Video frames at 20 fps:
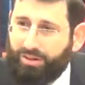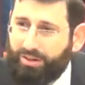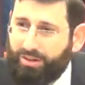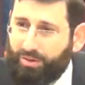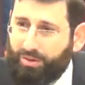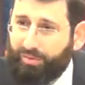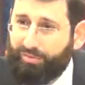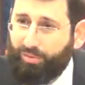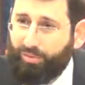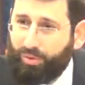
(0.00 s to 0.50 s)

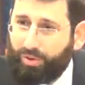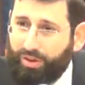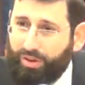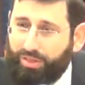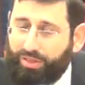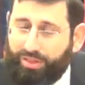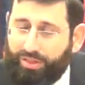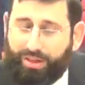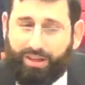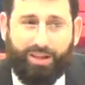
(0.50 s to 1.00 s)
third or
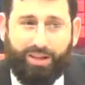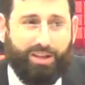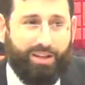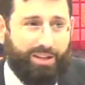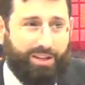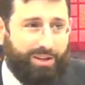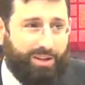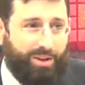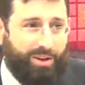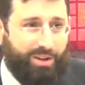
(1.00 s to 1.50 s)
fourth.
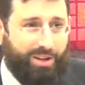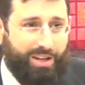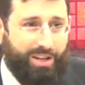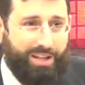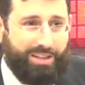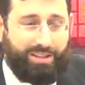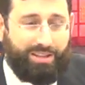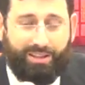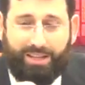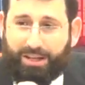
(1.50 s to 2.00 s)
You know,
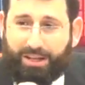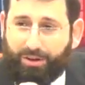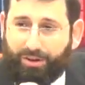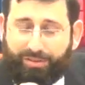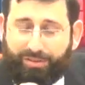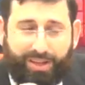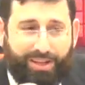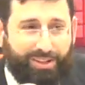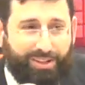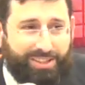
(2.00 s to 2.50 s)
the
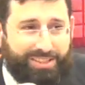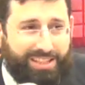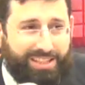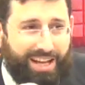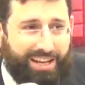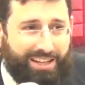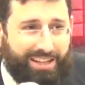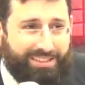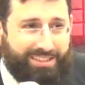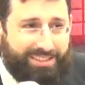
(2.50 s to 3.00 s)
leadoff hitter is
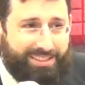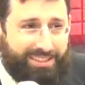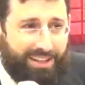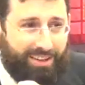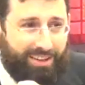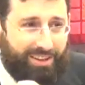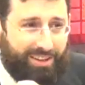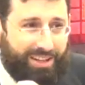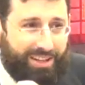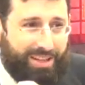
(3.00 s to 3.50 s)
not
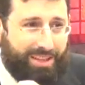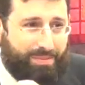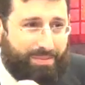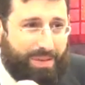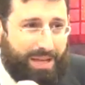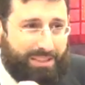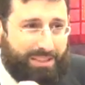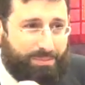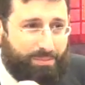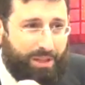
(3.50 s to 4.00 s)
necessarily the
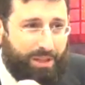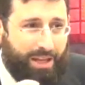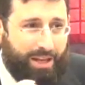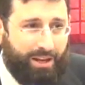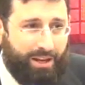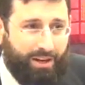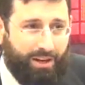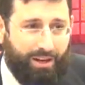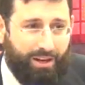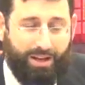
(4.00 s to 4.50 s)
best
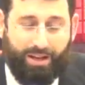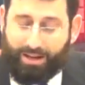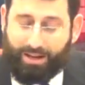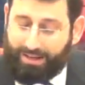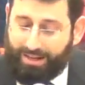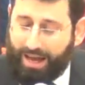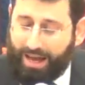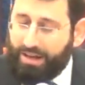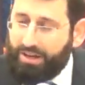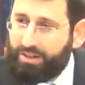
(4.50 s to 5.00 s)
player.
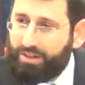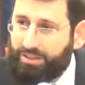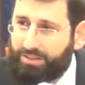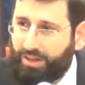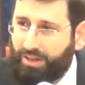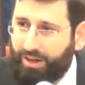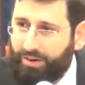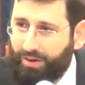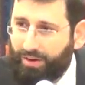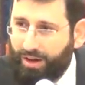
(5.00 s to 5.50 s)
Not in the
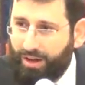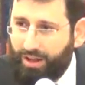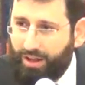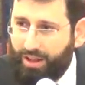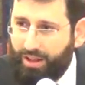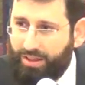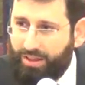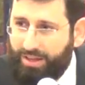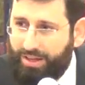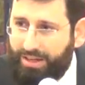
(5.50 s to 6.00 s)
Torah.
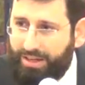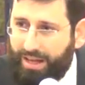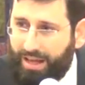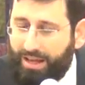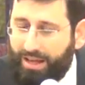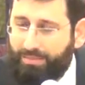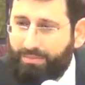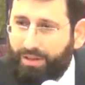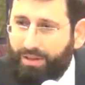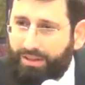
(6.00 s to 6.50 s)
The
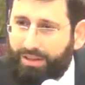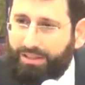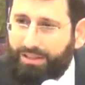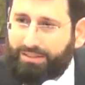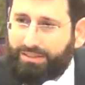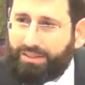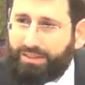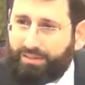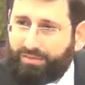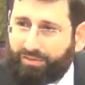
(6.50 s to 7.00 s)
name
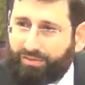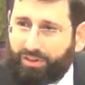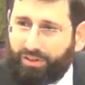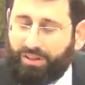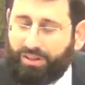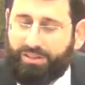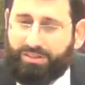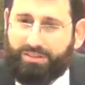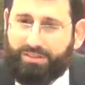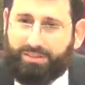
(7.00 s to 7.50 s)
listed
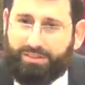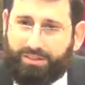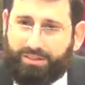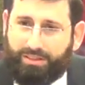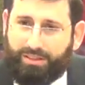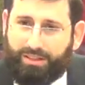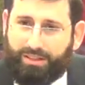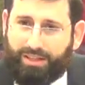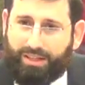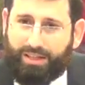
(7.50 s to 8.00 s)
first
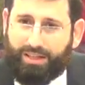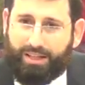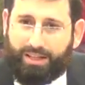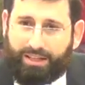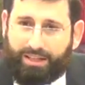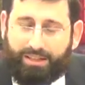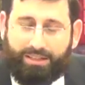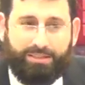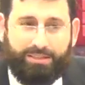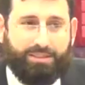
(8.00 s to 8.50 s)

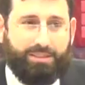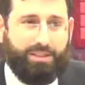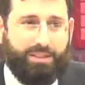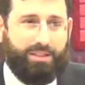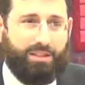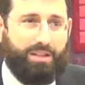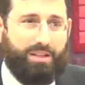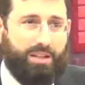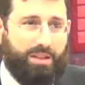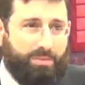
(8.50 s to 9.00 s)

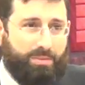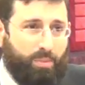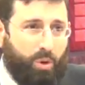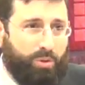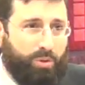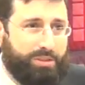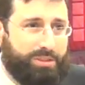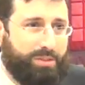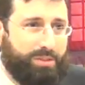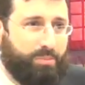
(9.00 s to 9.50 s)
is the
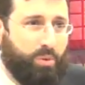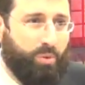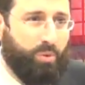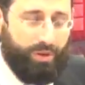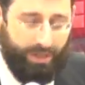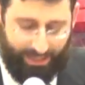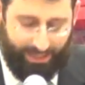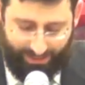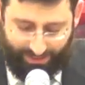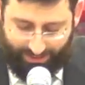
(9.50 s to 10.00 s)
most
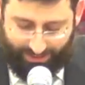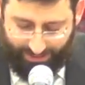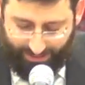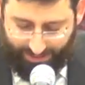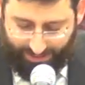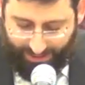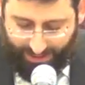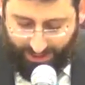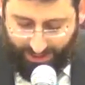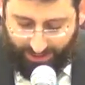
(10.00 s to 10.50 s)
important.
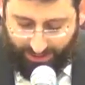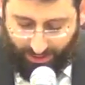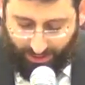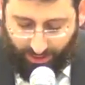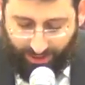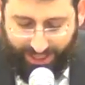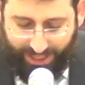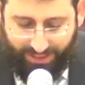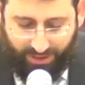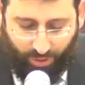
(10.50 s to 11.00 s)
So
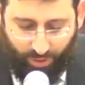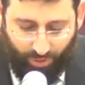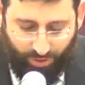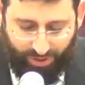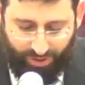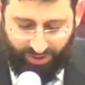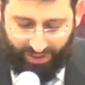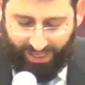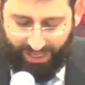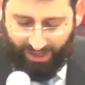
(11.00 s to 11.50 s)
look at the
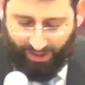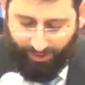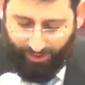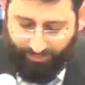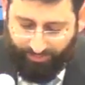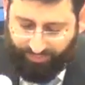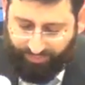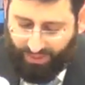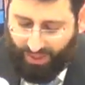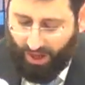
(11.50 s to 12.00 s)
order
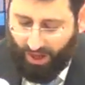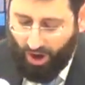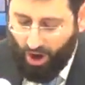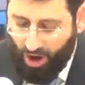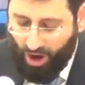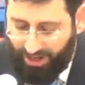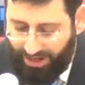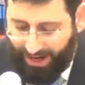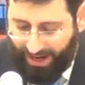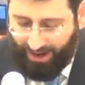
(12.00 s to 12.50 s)
here.
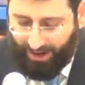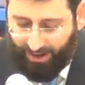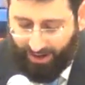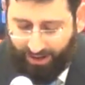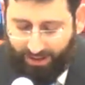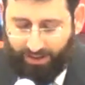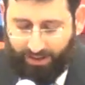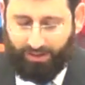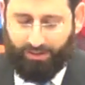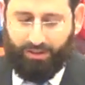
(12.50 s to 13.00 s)

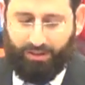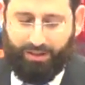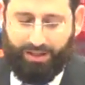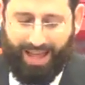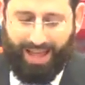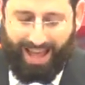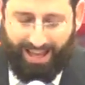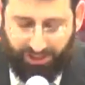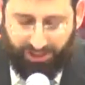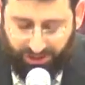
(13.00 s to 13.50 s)
Aner,
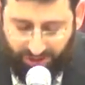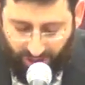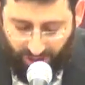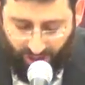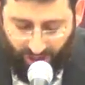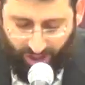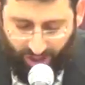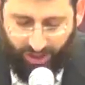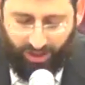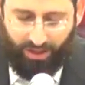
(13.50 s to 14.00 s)

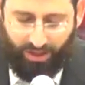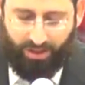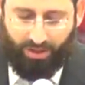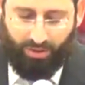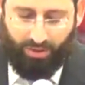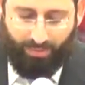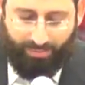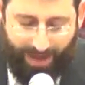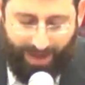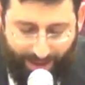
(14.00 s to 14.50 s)

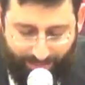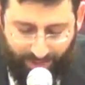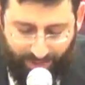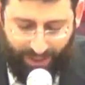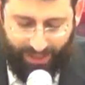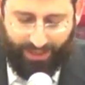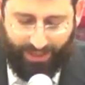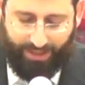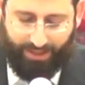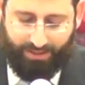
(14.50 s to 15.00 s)
Eshkol,
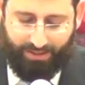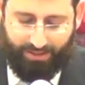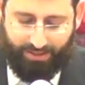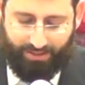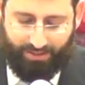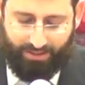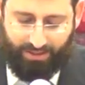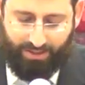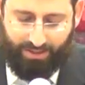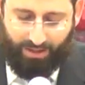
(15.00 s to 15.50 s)
Mamre.
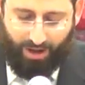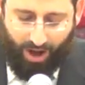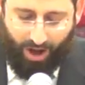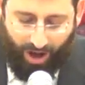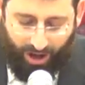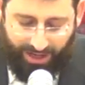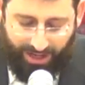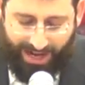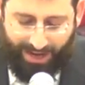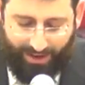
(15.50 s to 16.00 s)

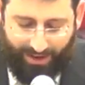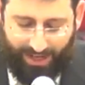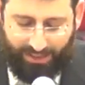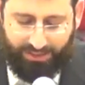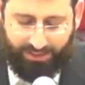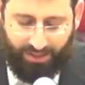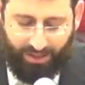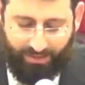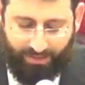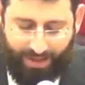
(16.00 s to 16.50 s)
Aner,
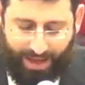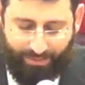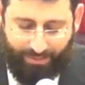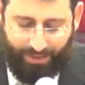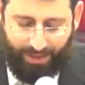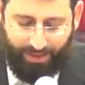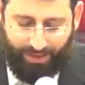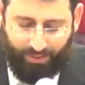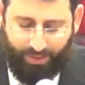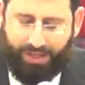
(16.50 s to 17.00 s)
Eshkol,
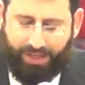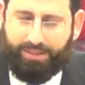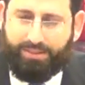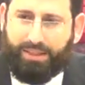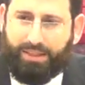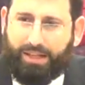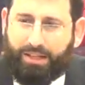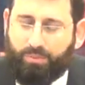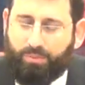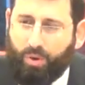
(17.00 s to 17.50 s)
Mamre. Wait a
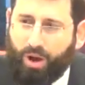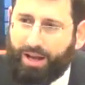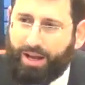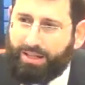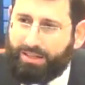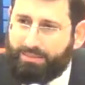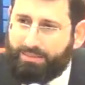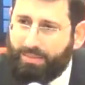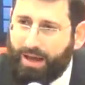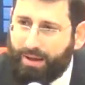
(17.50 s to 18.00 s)
second, why
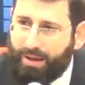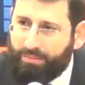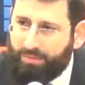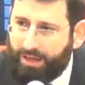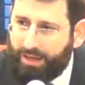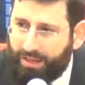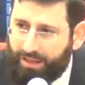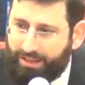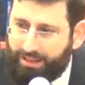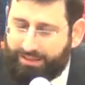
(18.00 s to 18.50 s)
is
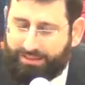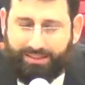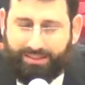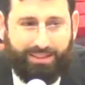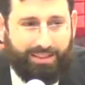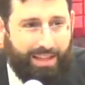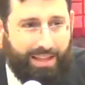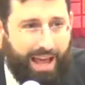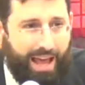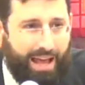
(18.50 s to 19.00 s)
Mamre
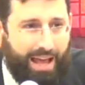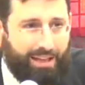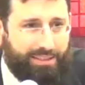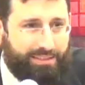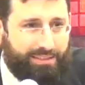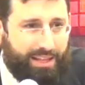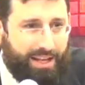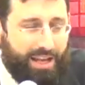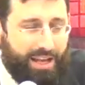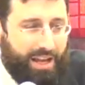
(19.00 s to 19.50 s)
listed
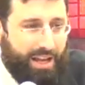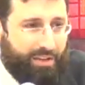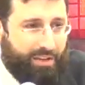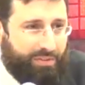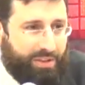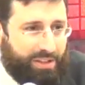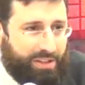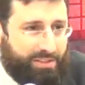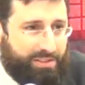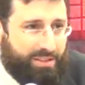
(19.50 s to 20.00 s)
last
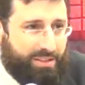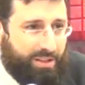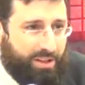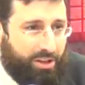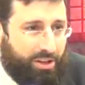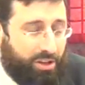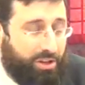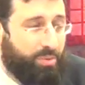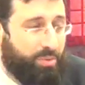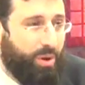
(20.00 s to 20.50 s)
if he's
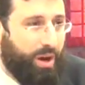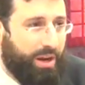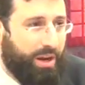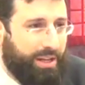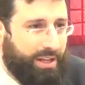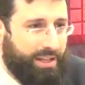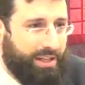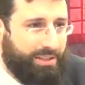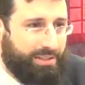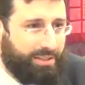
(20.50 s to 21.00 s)
the good
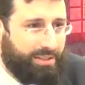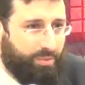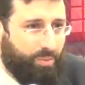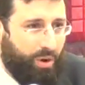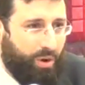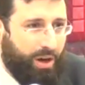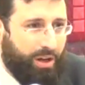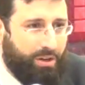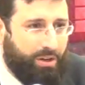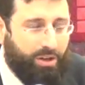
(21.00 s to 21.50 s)
one? He's the
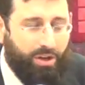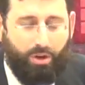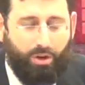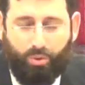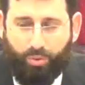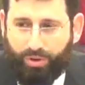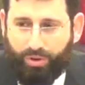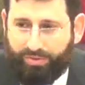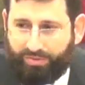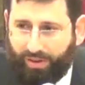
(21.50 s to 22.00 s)
one
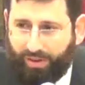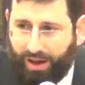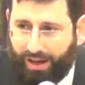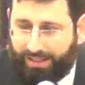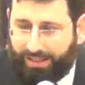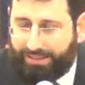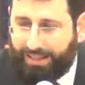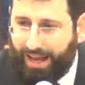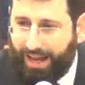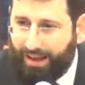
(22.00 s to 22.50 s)
who
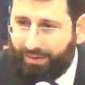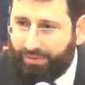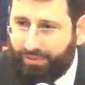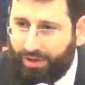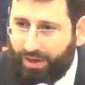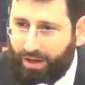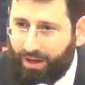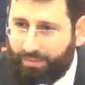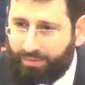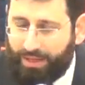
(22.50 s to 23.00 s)
advised
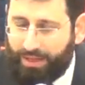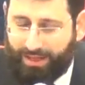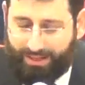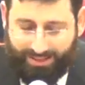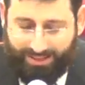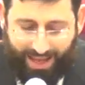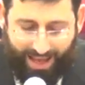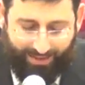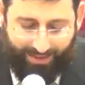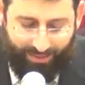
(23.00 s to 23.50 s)
Abraham
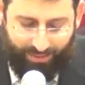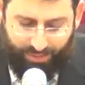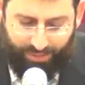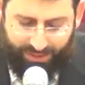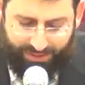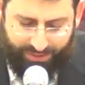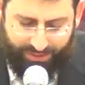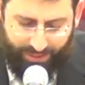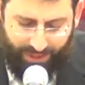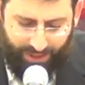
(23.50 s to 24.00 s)
to have a
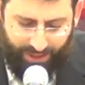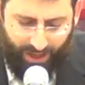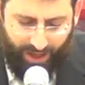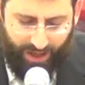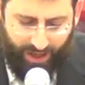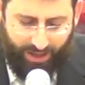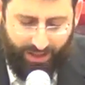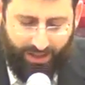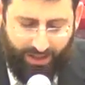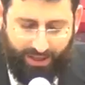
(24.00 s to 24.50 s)
bris
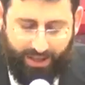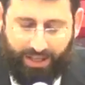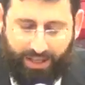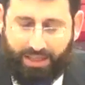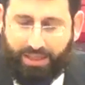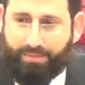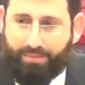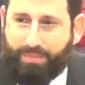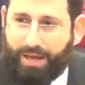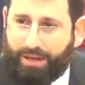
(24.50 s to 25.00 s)
milah.
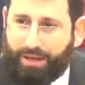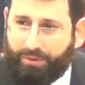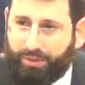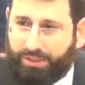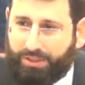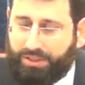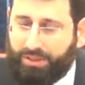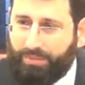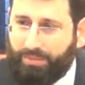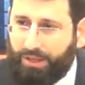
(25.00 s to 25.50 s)
In the
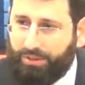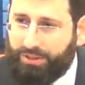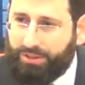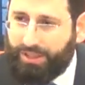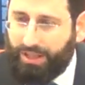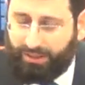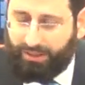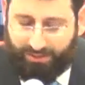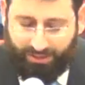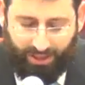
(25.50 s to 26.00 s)
Medrash, the Medrash
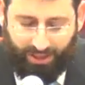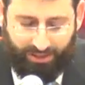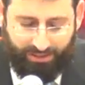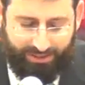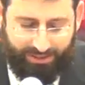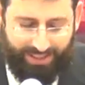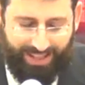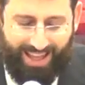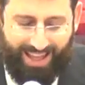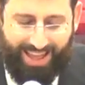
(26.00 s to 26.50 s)
tells
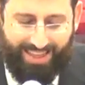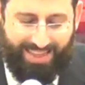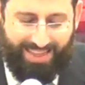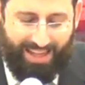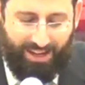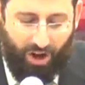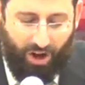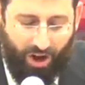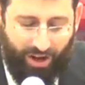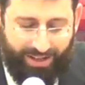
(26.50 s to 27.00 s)
us
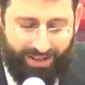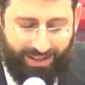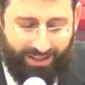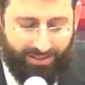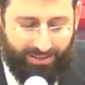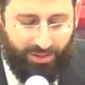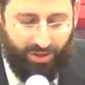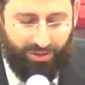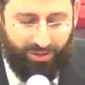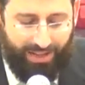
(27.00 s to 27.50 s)
that
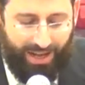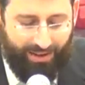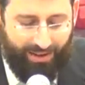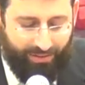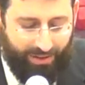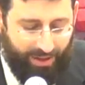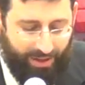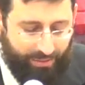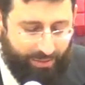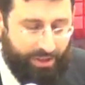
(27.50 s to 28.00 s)
Aner told
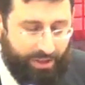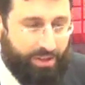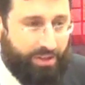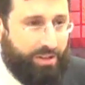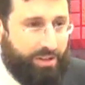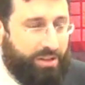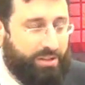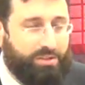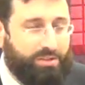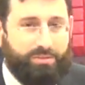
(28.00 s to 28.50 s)
Abraham, are
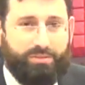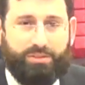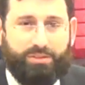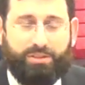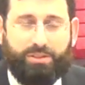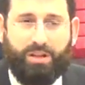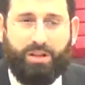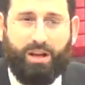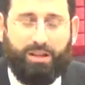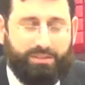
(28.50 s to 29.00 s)
you
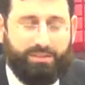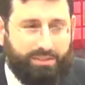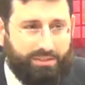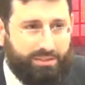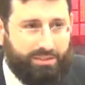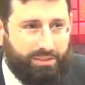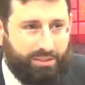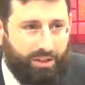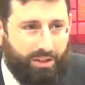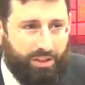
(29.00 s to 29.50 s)

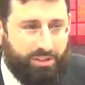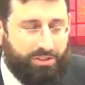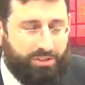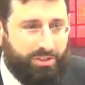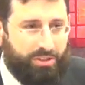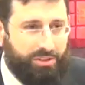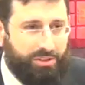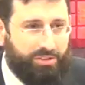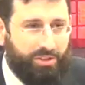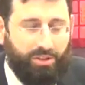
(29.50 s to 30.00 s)
nuts? You're one
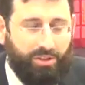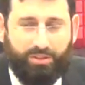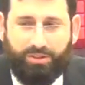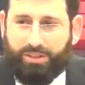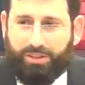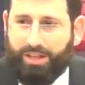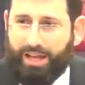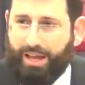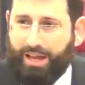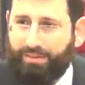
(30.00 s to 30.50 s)
hundred years old,
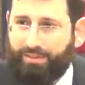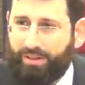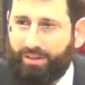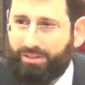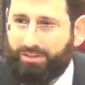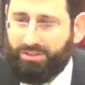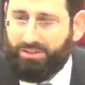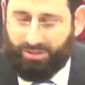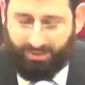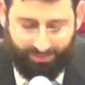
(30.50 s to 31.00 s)
you're going to have
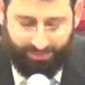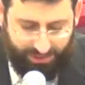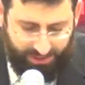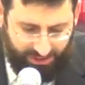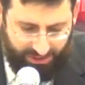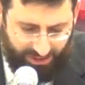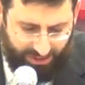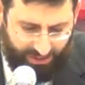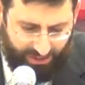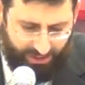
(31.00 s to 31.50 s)
a
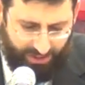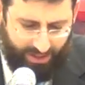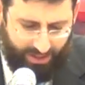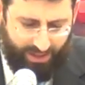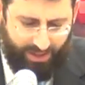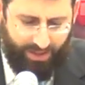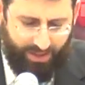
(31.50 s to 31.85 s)
circumcision?